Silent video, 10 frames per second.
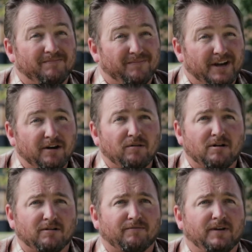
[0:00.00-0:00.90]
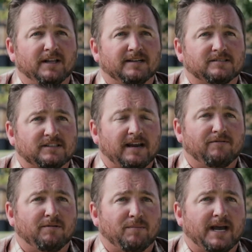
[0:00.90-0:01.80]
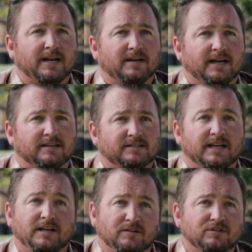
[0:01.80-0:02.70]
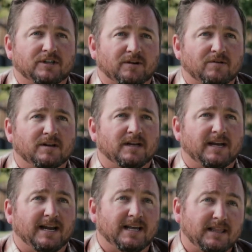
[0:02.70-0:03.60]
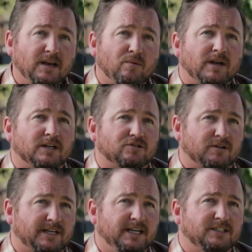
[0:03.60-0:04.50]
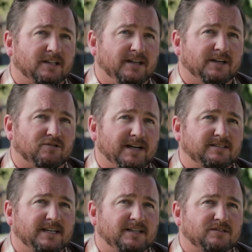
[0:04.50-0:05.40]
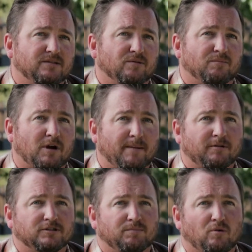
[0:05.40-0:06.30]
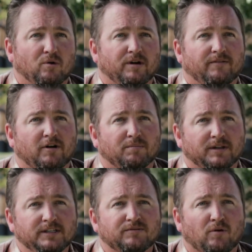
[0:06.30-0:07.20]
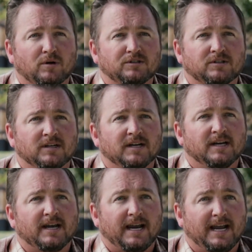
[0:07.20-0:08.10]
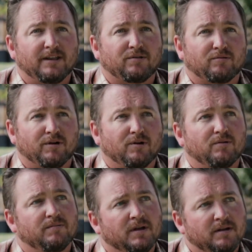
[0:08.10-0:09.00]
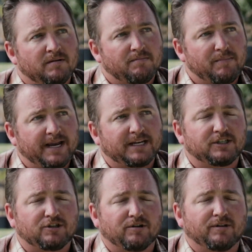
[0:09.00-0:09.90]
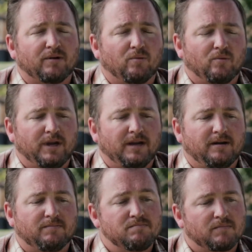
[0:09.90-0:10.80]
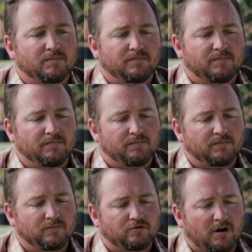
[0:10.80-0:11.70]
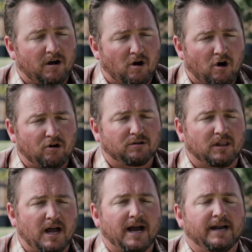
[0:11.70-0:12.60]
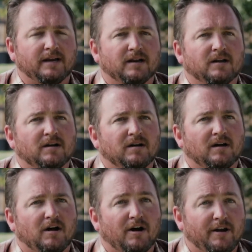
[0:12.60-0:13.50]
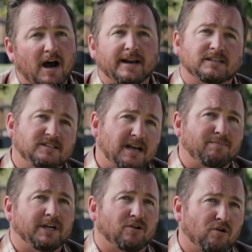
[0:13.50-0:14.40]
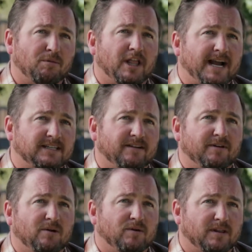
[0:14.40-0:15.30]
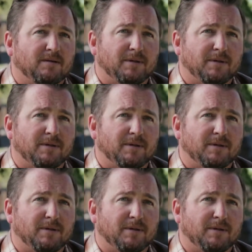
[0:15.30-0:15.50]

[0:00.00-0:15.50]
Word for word: they no longer feel as safe in Bend as they used to. And I think we can strategically address this through proper support of our police force and through making sure that we draw a hard line on not accepting criminal activity within